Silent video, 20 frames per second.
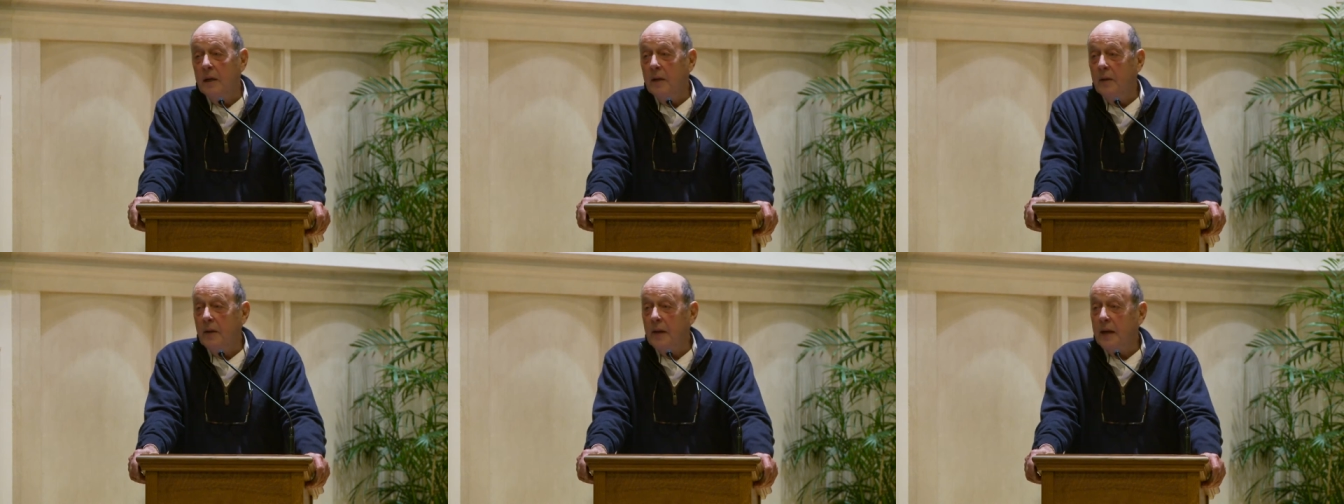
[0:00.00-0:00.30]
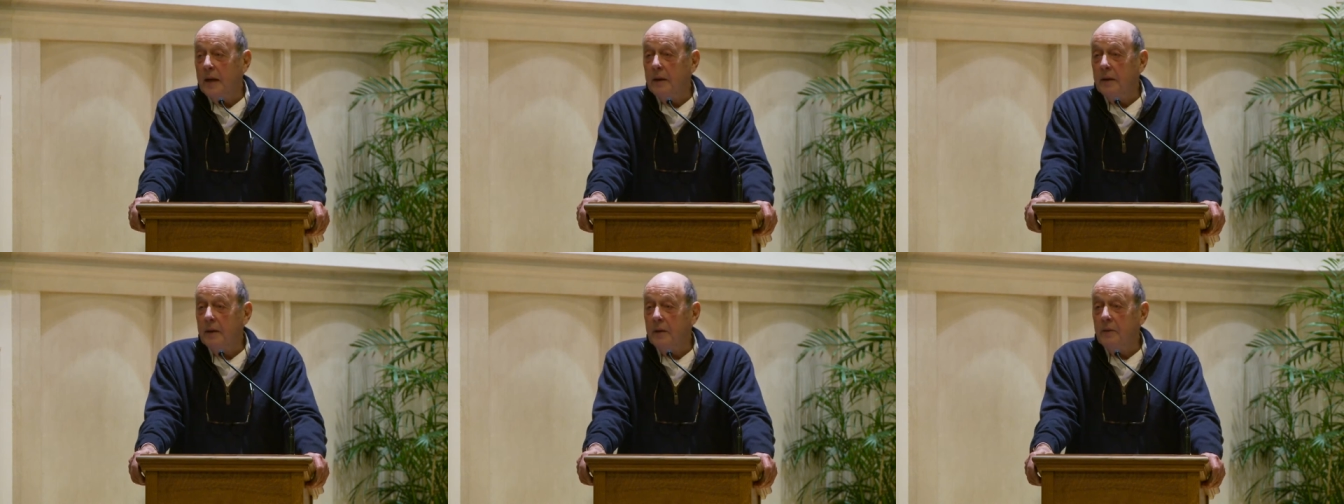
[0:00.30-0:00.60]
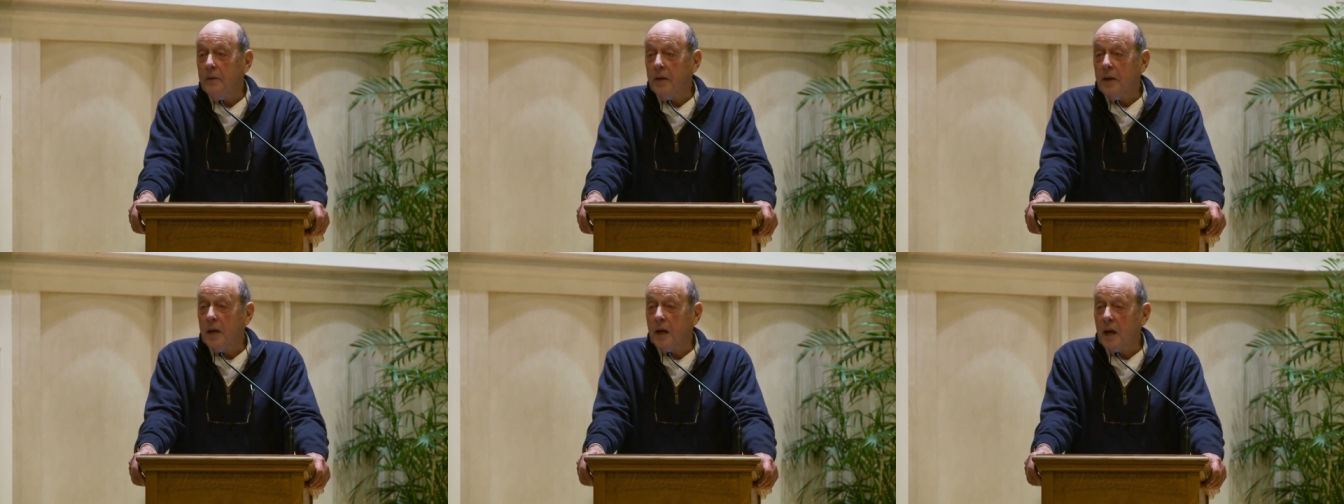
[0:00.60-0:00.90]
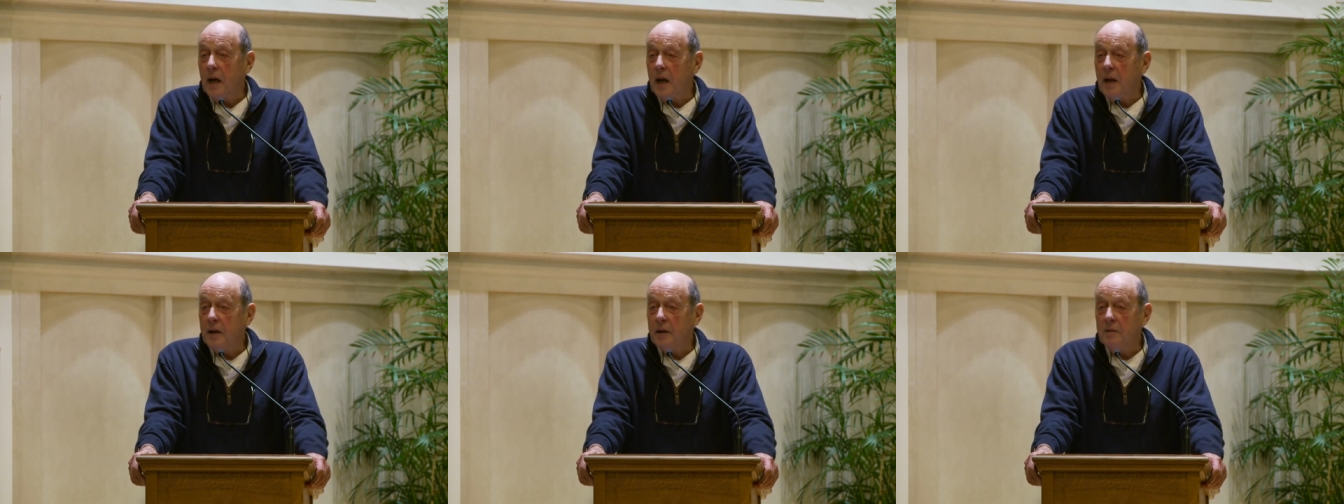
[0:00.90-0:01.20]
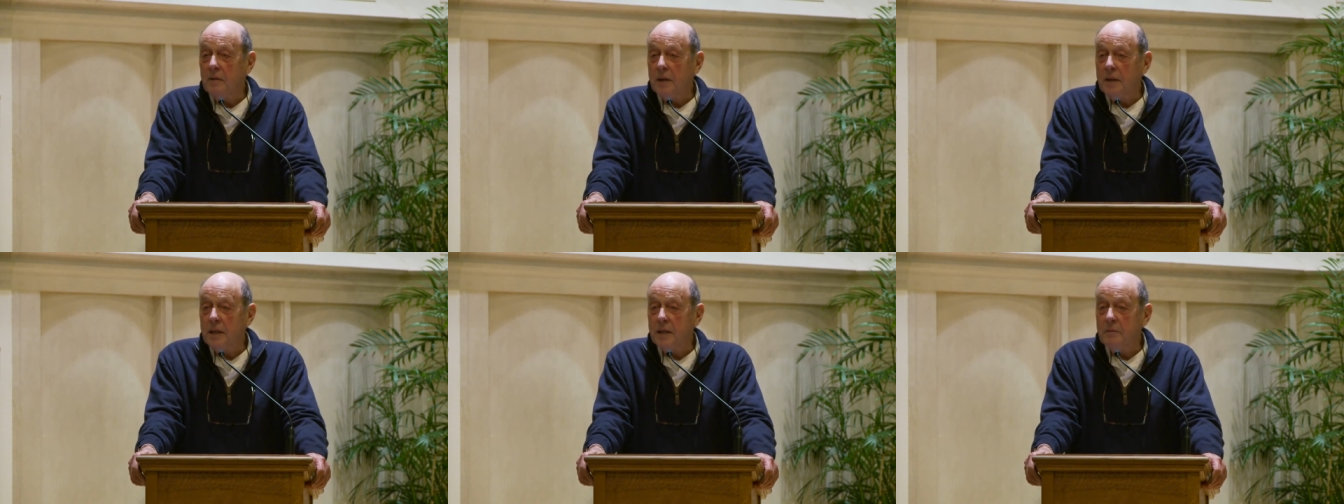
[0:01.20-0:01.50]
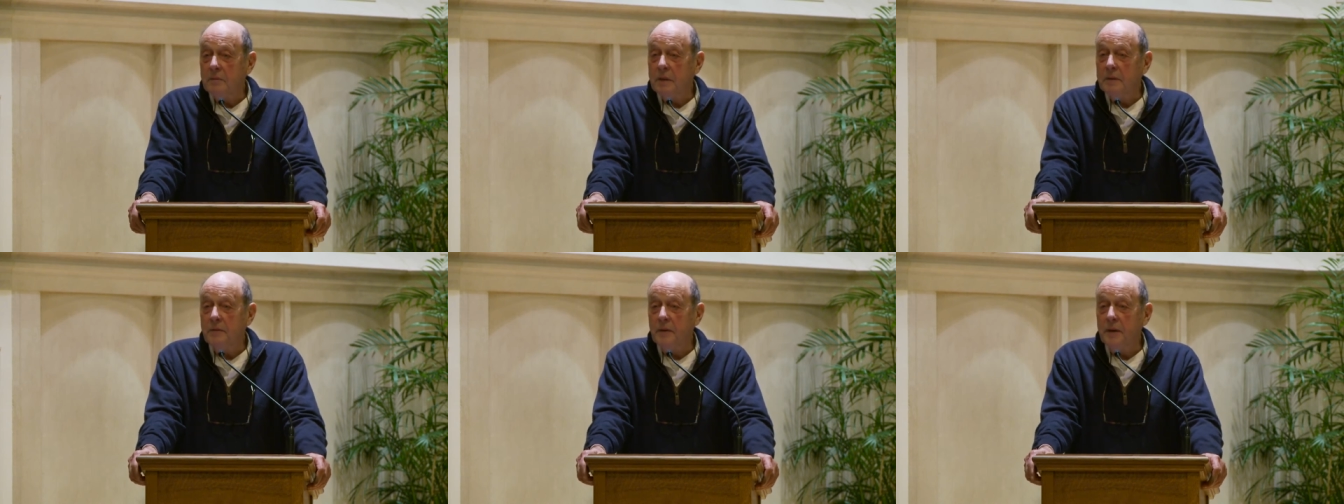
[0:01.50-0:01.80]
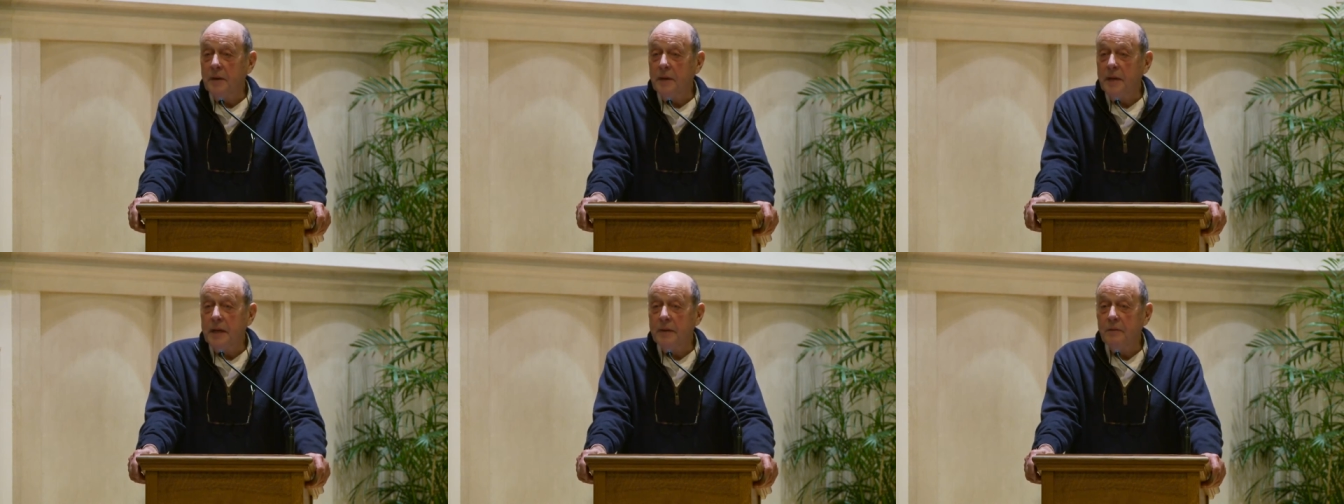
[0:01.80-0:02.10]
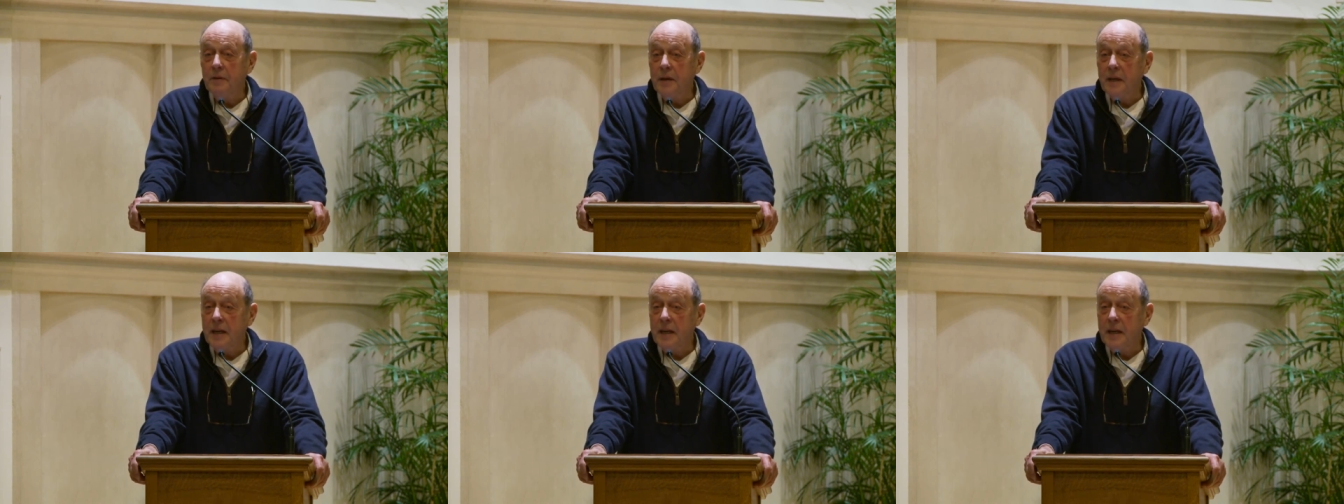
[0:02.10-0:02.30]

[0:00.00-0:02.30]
that the Colorado River never